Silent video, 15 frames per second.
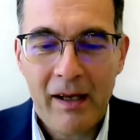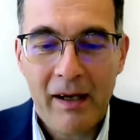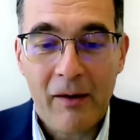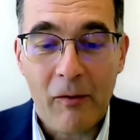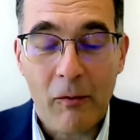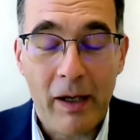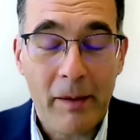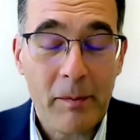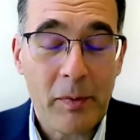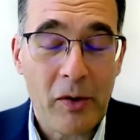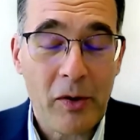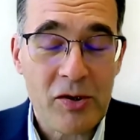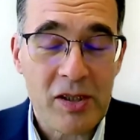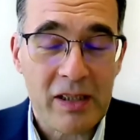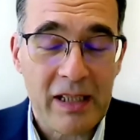One
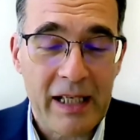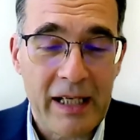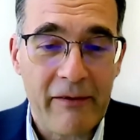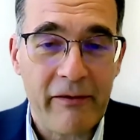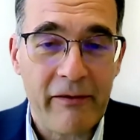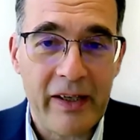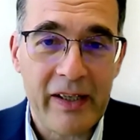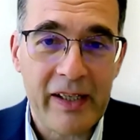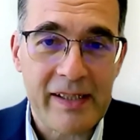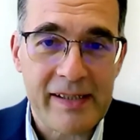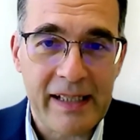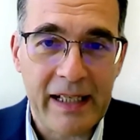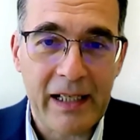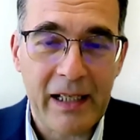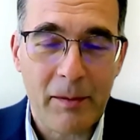project that I'm very
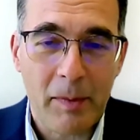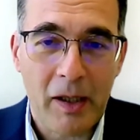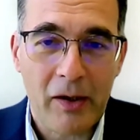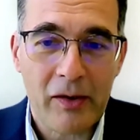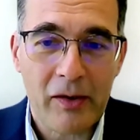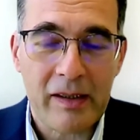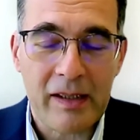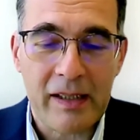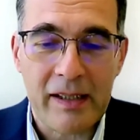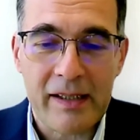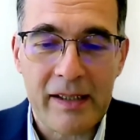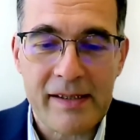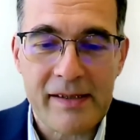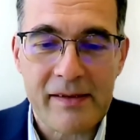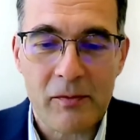excited about
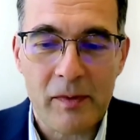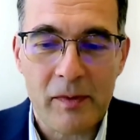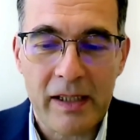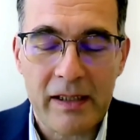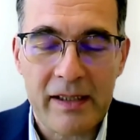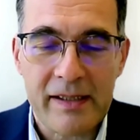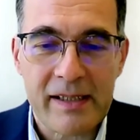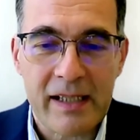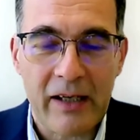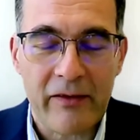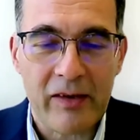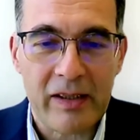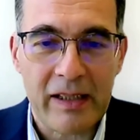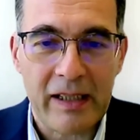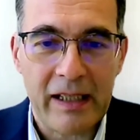is we
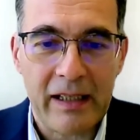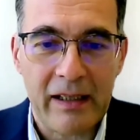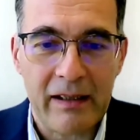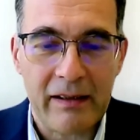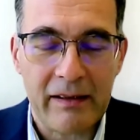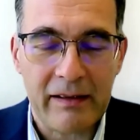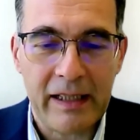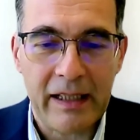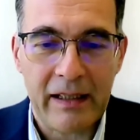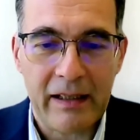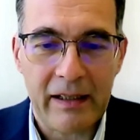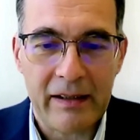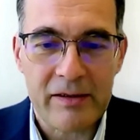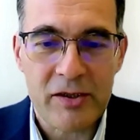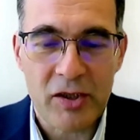discovered that
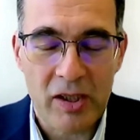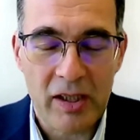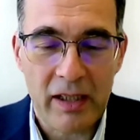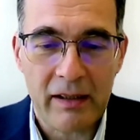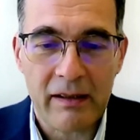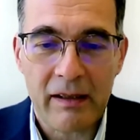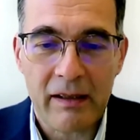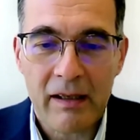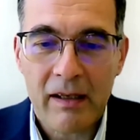a gene,